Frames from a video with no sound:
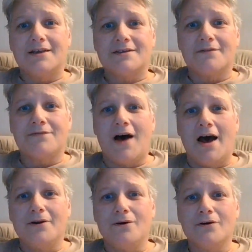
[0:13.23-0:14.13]
It's a
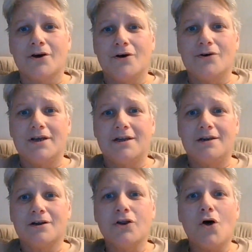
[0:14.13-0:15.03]
vinyl
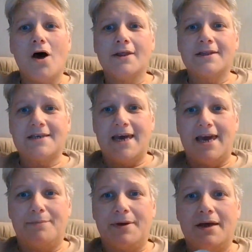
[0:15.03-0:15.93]
coated cloth
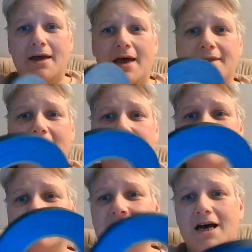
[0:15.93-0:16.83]
tape that
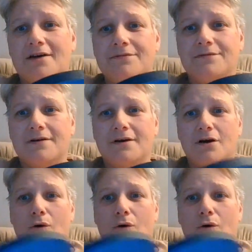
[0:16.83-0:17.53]
is tough,